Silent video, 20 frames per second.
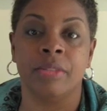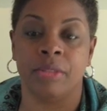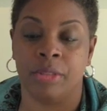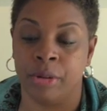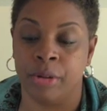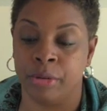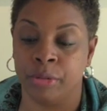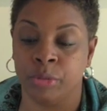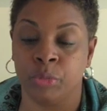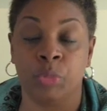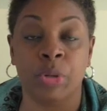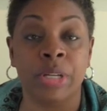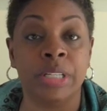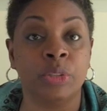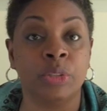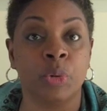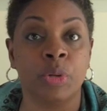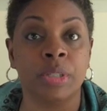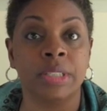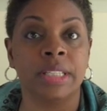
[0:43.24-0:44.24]
There's
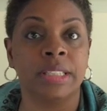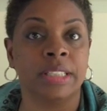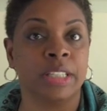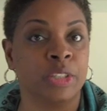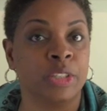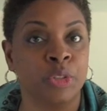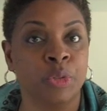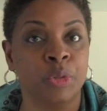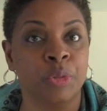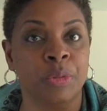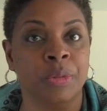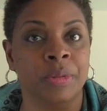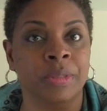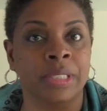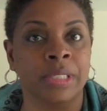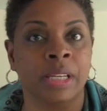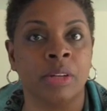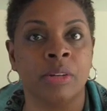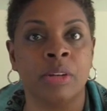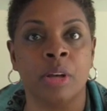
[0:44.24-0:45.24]
resources and
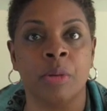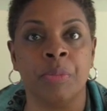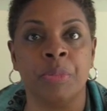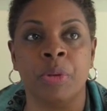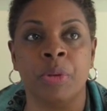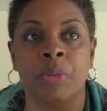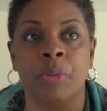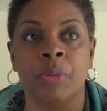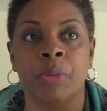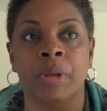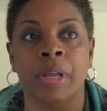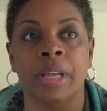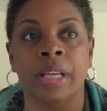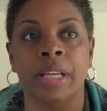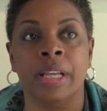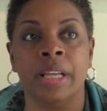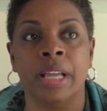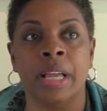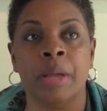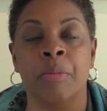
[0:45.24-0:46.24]
tools that'll help you
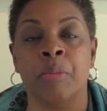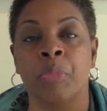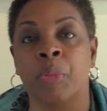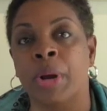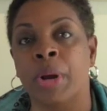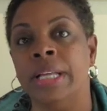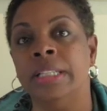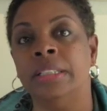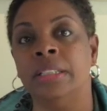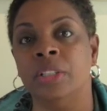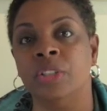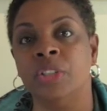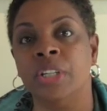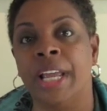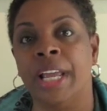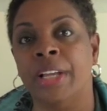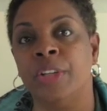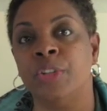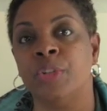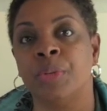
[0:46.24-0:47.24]
embrace and
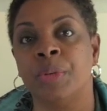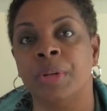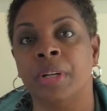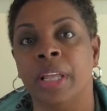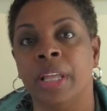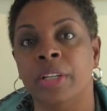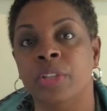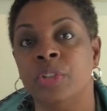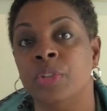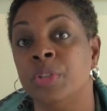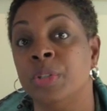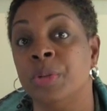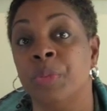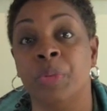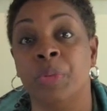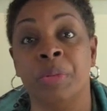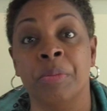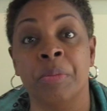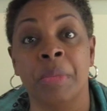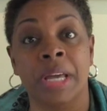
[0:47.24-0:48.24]
change your relationship
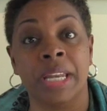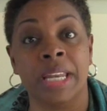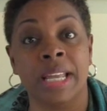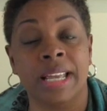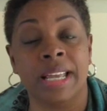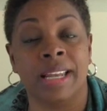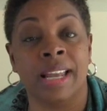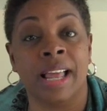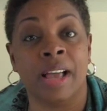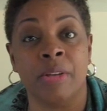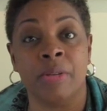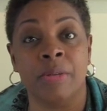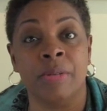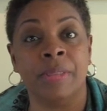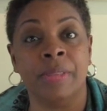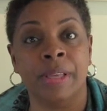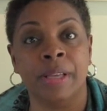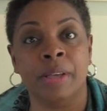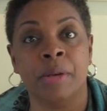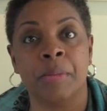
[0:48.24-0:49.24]
with money and how you
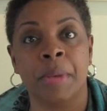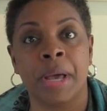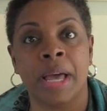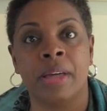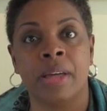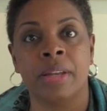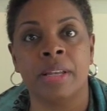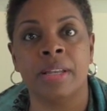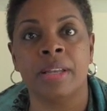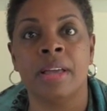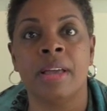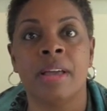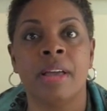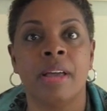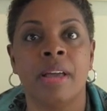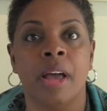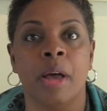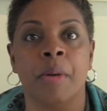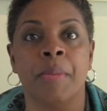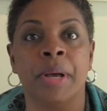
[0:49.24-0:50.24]
think about it,
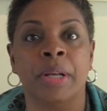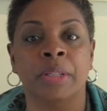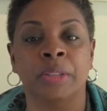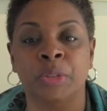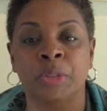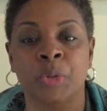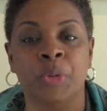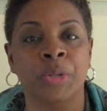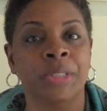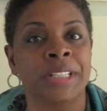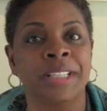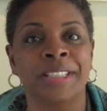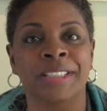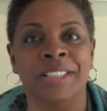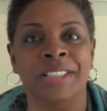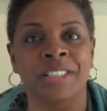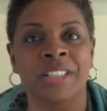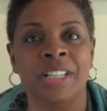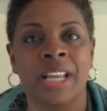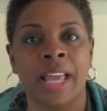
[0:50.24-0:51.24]
about
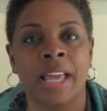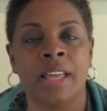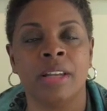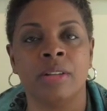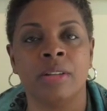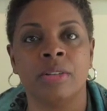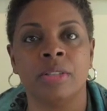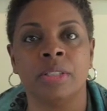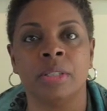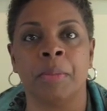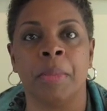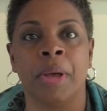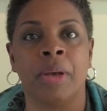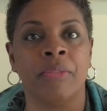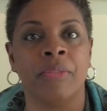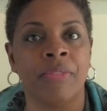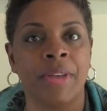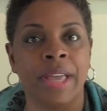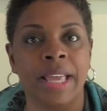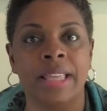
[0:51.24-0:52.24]
sources and channels,
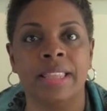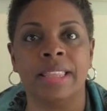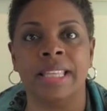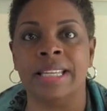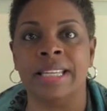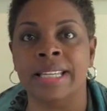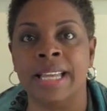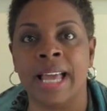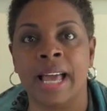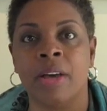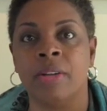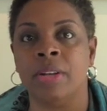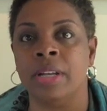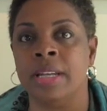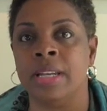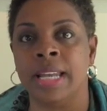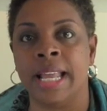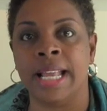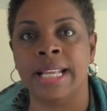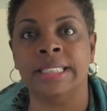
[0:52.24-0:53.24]
about faith and doubt
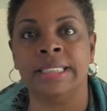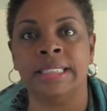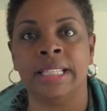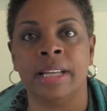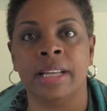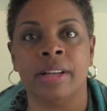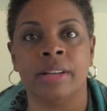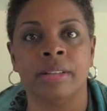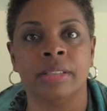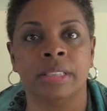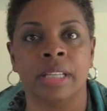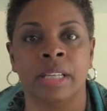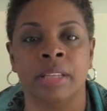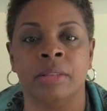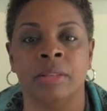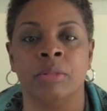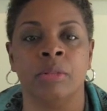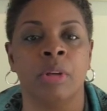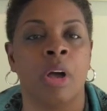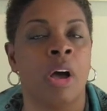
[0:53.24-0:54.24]
and naysayers,
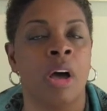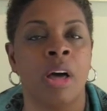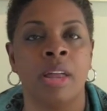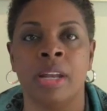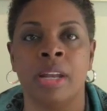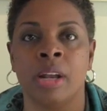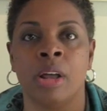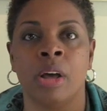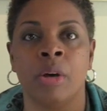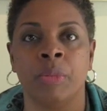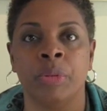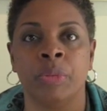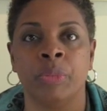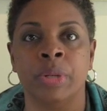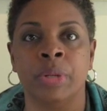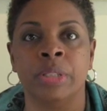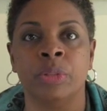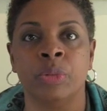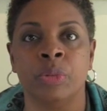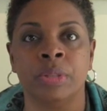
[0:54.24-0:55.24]
and on and on with
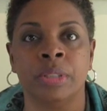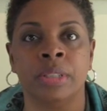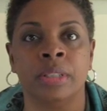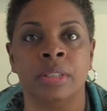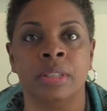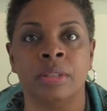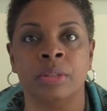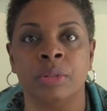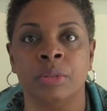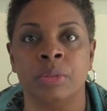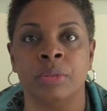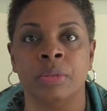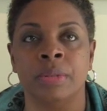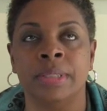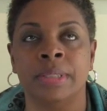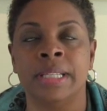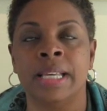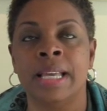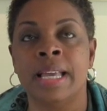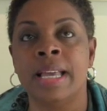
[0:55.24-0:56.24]
resources and
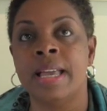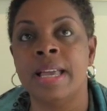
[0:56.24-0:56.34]
tools.